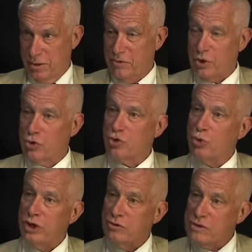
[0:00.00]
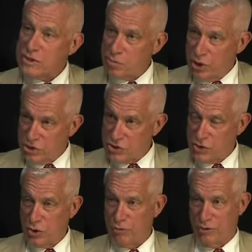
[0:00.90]
that are doing this much
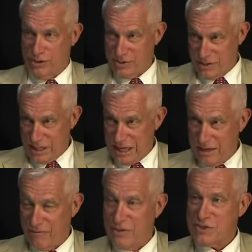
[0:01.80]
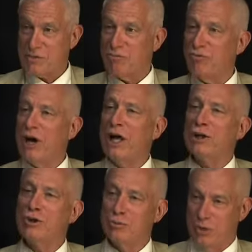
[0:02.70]
service, that have this
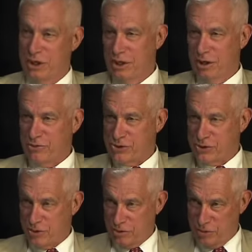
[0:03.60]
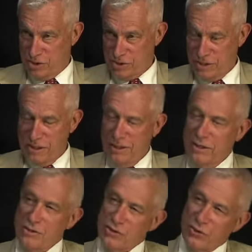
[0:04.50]
volume of service?
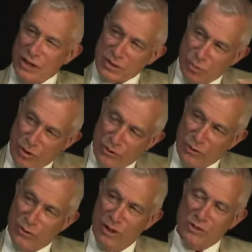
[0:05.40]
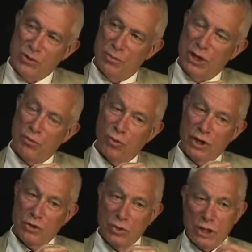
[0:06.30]
So that's one of the things you might
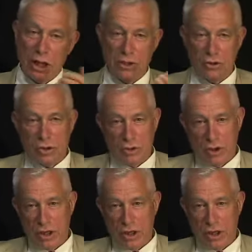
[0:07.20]
want to look at. You can look